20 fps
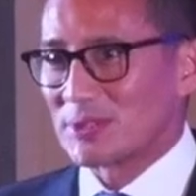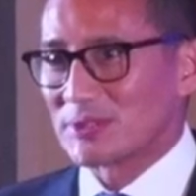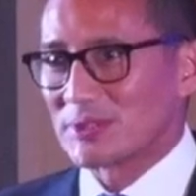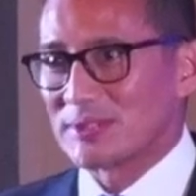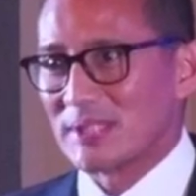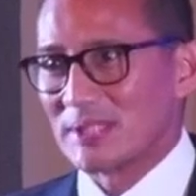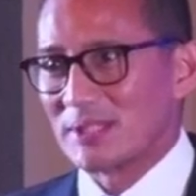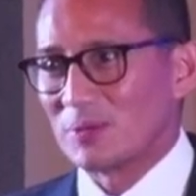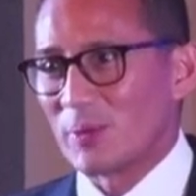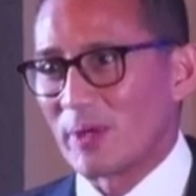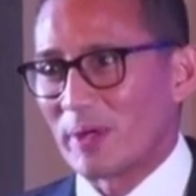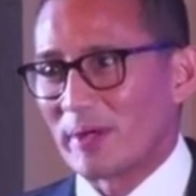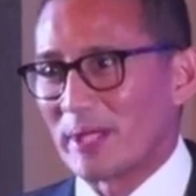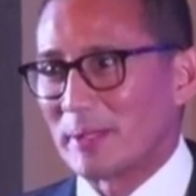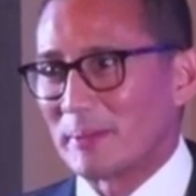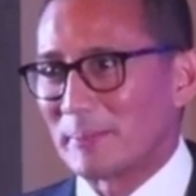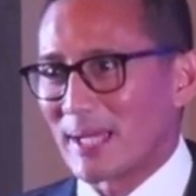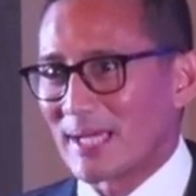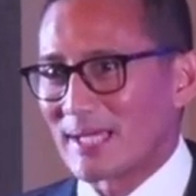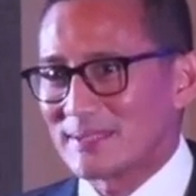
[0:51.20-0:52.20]
still
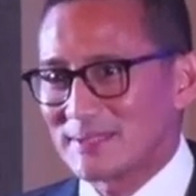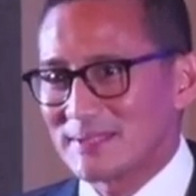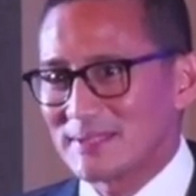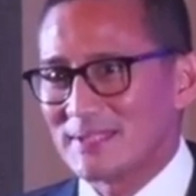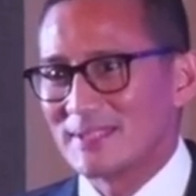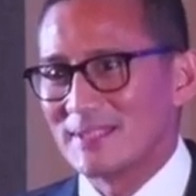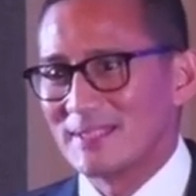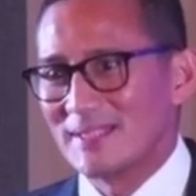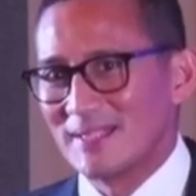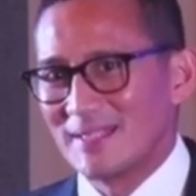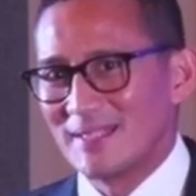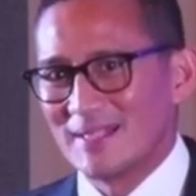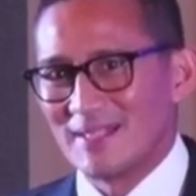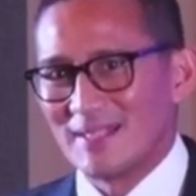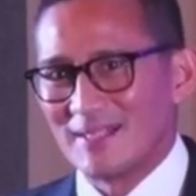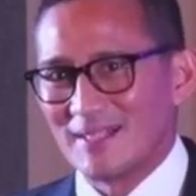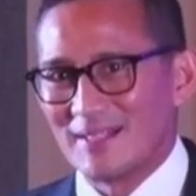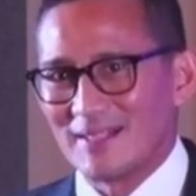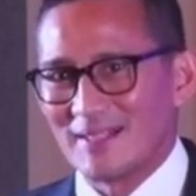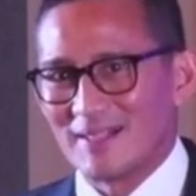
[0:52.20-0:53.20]
wearing masks,
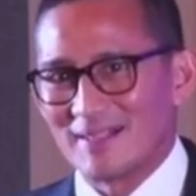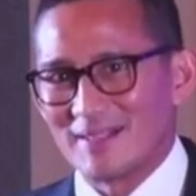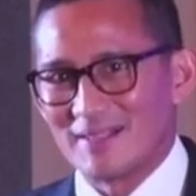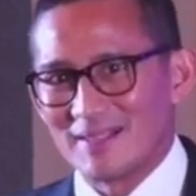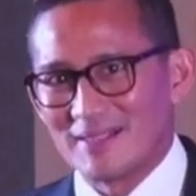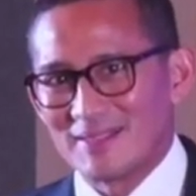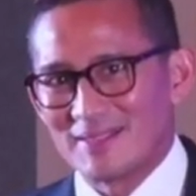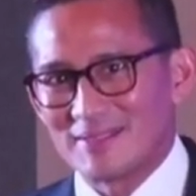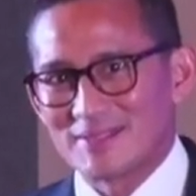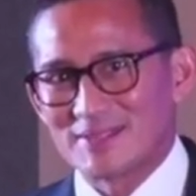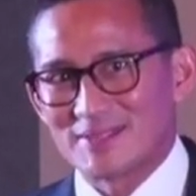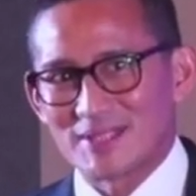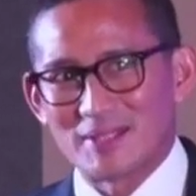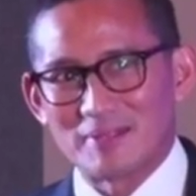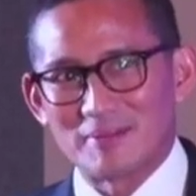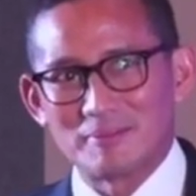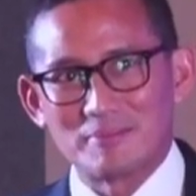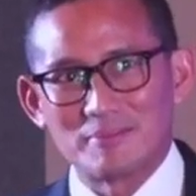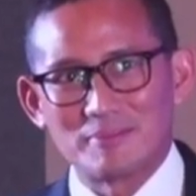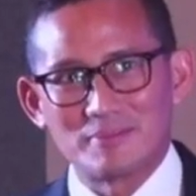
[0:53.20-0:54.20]

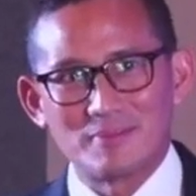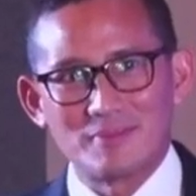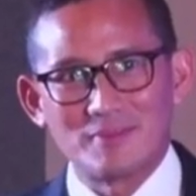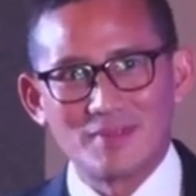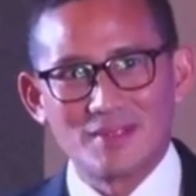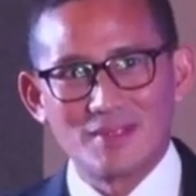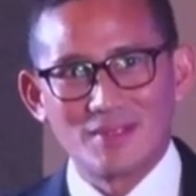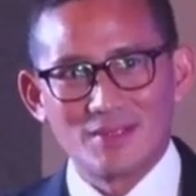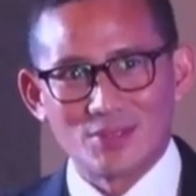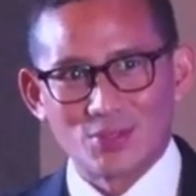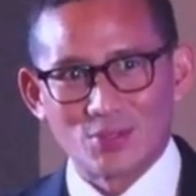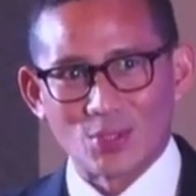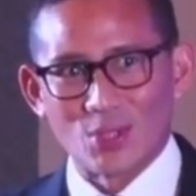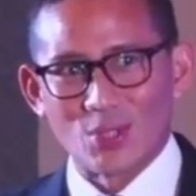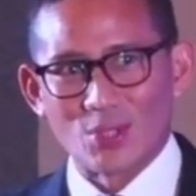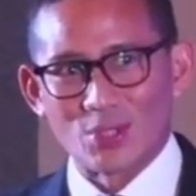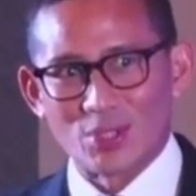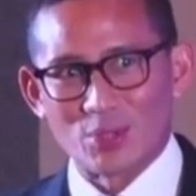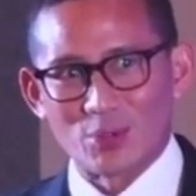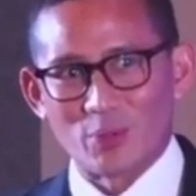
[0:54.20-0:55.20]
some no
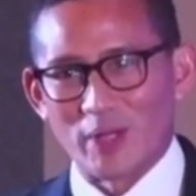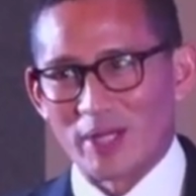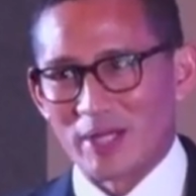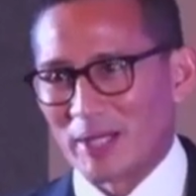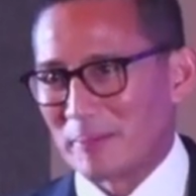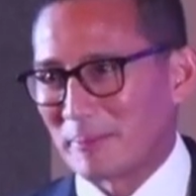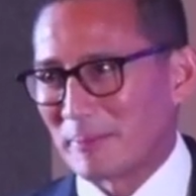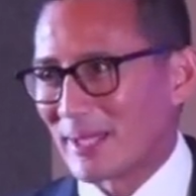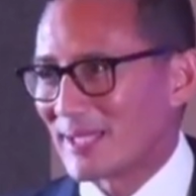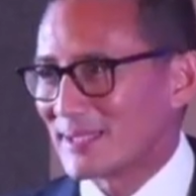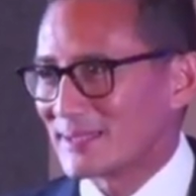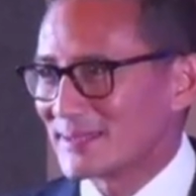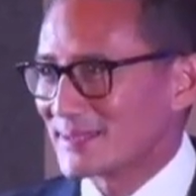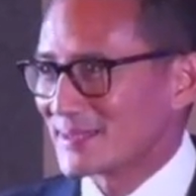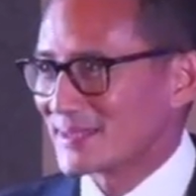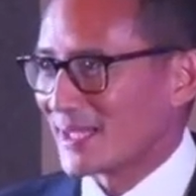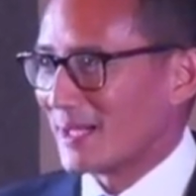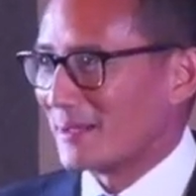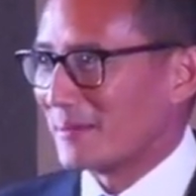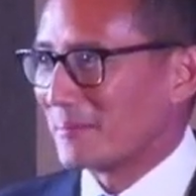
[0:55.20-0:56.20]
longer wearing masks.
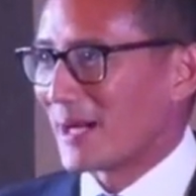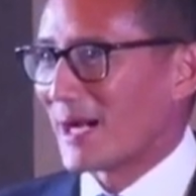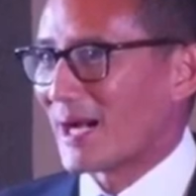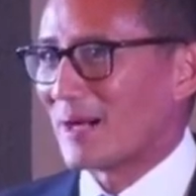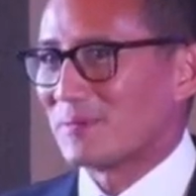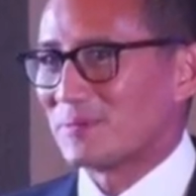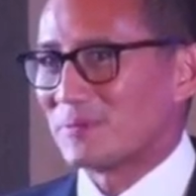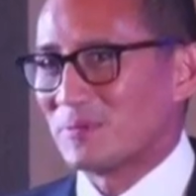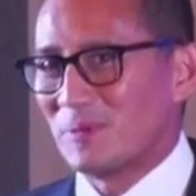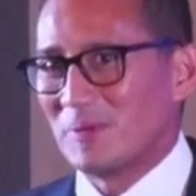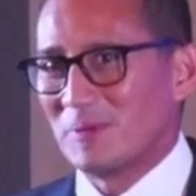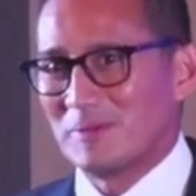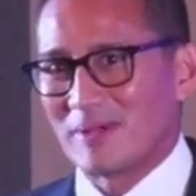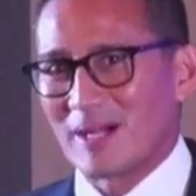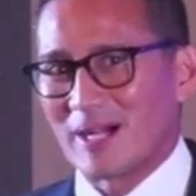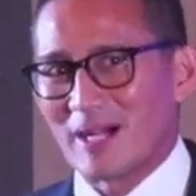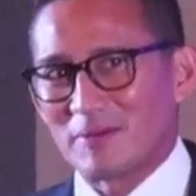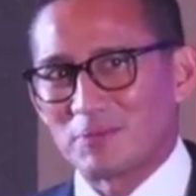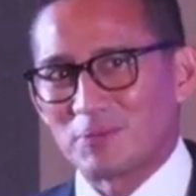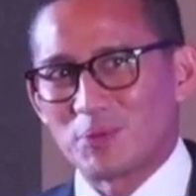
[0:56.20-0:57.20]
I'm half,
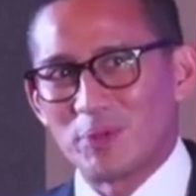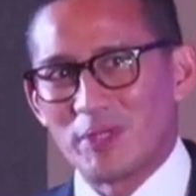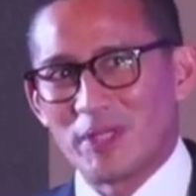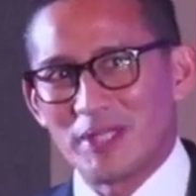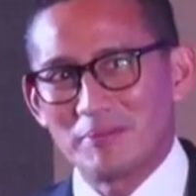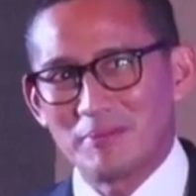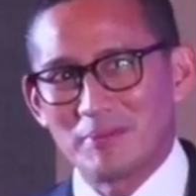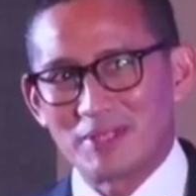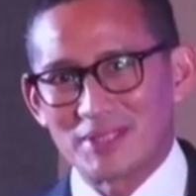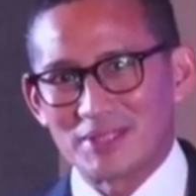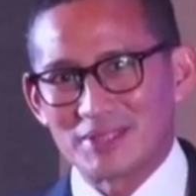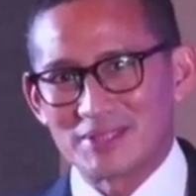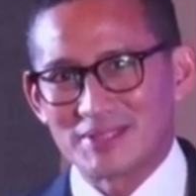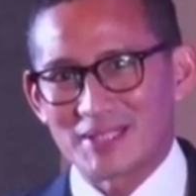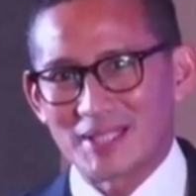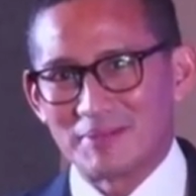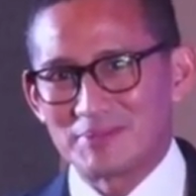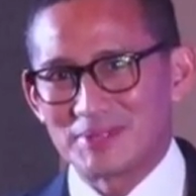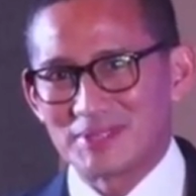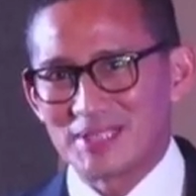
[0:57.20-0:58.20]
halfway because
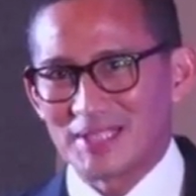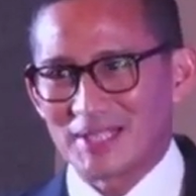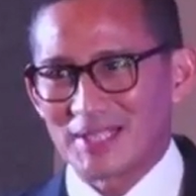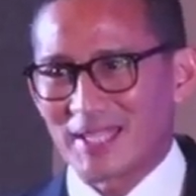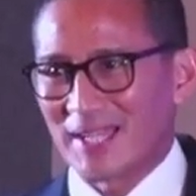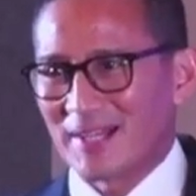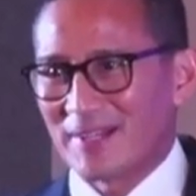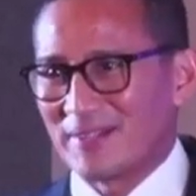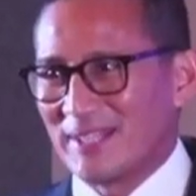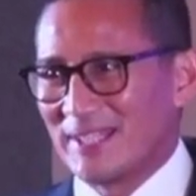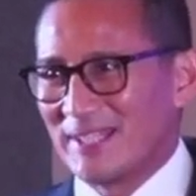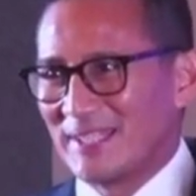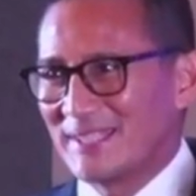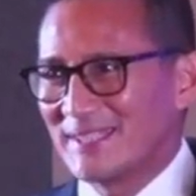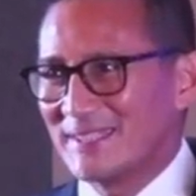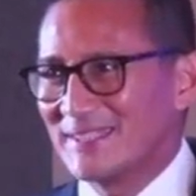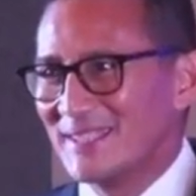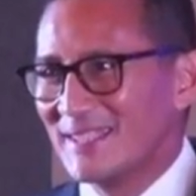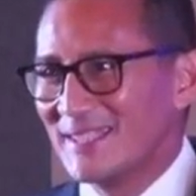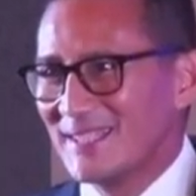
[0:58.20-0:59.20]
I'm still
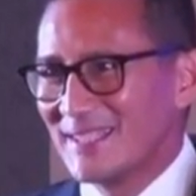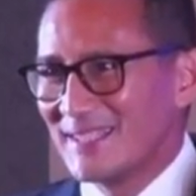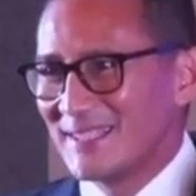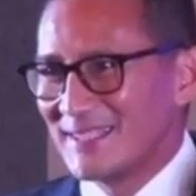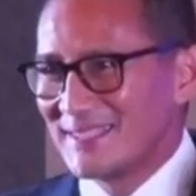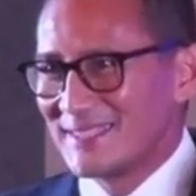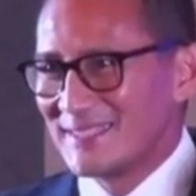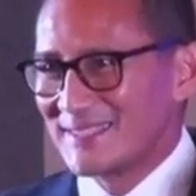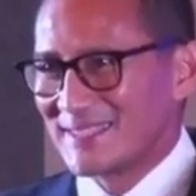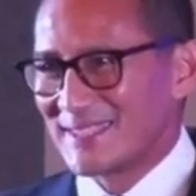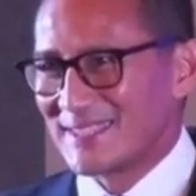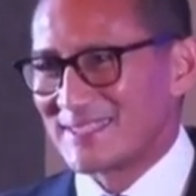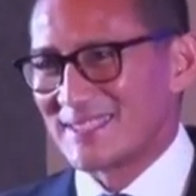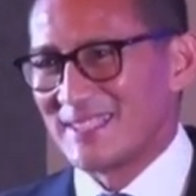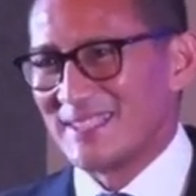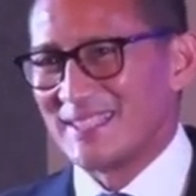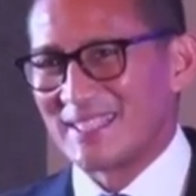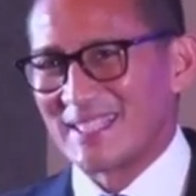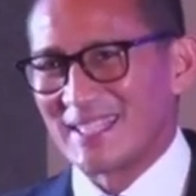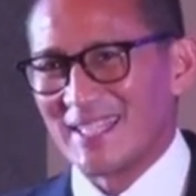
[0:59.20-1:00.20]
carrying just
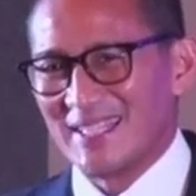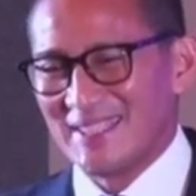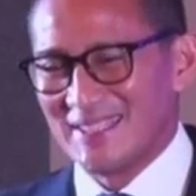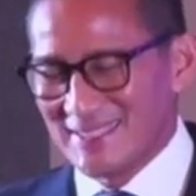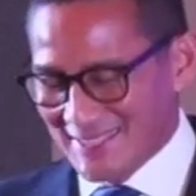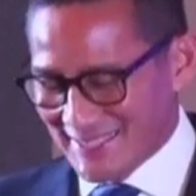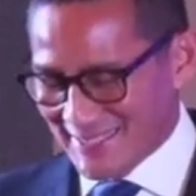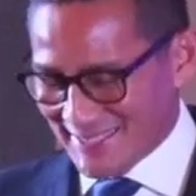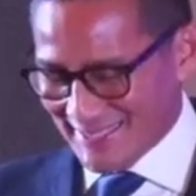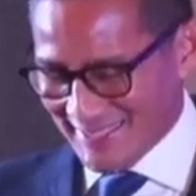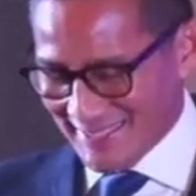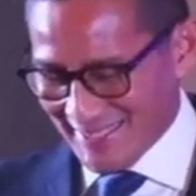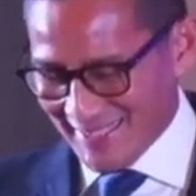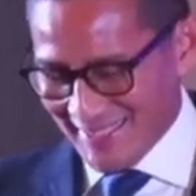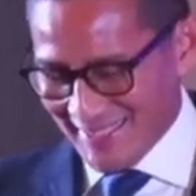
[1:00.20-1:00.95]
in case